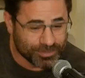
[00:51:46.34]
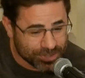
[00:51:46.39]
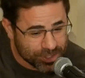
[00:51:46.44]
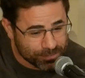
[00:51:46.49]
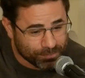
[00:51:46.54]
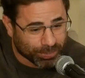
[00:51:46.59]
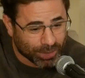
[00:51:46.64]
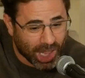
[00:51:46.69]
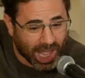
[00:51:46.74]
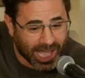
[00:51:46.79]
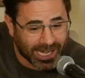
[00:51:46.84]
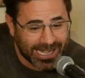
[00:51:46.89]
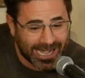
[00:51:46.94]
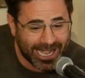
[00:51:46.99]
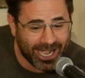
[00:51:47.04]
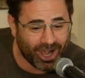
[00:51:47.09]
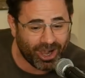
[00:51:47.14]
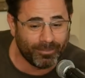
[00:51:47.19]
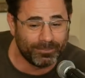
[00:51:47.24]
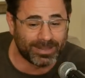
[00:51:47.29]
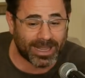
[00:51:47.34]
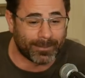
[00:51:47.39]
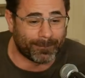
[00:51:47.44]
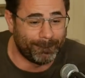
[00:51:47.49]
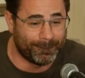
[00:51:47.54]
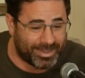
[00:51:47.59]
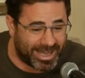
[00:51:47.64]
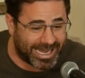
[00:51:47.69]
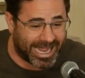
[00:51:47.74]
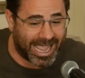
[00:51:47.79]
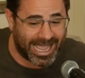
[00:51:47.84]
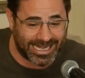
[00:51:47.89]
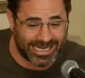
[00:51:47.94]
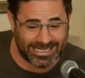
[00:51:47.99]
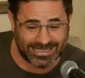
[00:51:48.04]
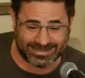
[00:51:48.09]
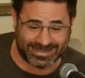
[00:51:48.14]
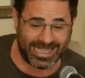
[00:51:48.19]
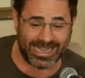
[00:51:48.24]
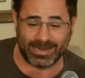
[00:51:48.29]
blonde hair, like big
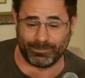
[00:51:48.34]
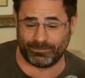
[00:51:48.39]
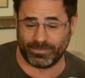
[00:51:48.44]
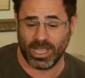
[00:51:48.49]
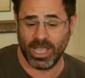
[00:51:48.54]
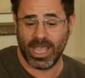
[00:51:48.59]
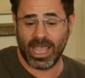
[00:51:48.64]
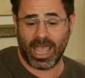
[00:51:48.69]
headed thing